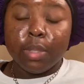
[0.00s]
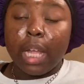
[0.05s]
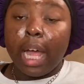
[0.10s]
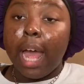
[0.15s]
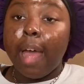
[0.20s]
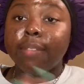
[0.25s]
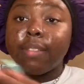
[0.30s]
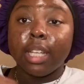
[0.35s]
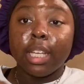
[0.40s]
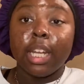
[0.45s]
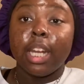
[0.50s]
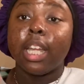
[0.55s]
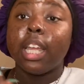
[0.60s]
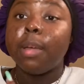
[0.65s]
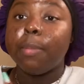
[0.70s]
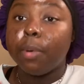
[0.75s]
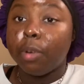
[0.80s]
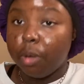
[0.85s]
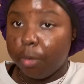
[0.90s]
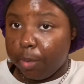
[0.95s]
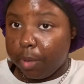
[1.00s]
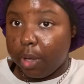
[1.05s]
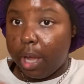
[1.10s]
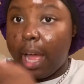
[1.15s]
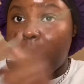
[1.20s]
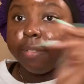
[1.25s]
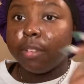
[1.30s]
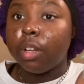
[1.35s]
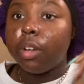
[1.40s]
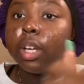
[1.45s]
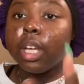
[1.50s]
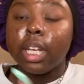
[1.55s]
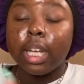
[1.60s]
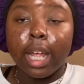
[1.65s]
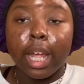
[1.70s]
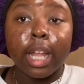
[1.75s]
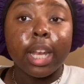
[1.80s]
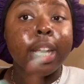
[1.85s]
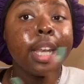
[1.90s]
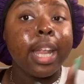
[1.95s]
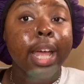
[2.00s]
I have to get a chemical peel. I have to go get that.